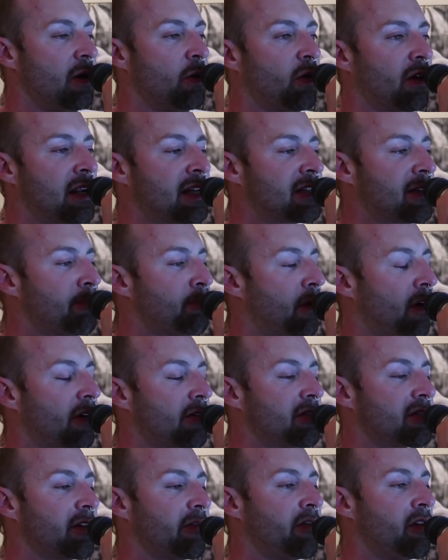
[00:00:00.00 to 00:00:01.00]
What is the
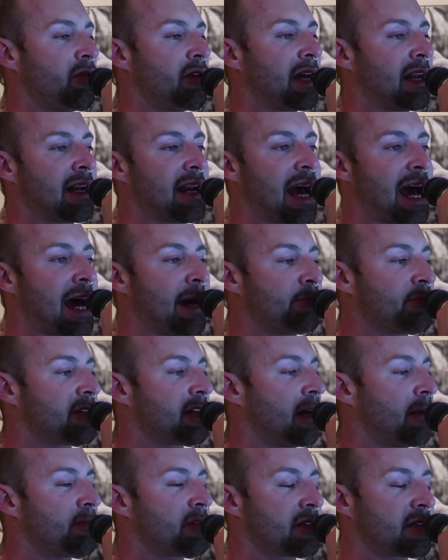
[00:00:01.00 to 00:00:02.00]
point of you getting
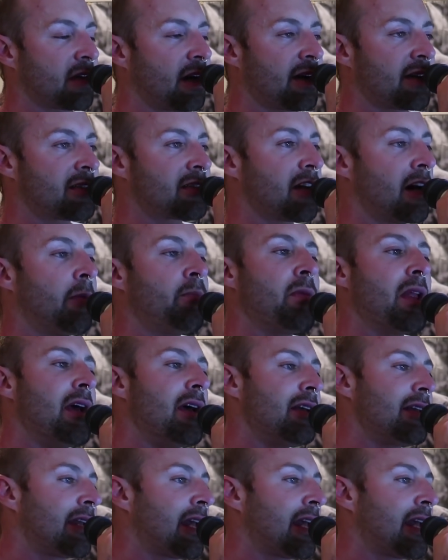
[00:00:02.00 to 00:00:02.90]
amped up, psyched up,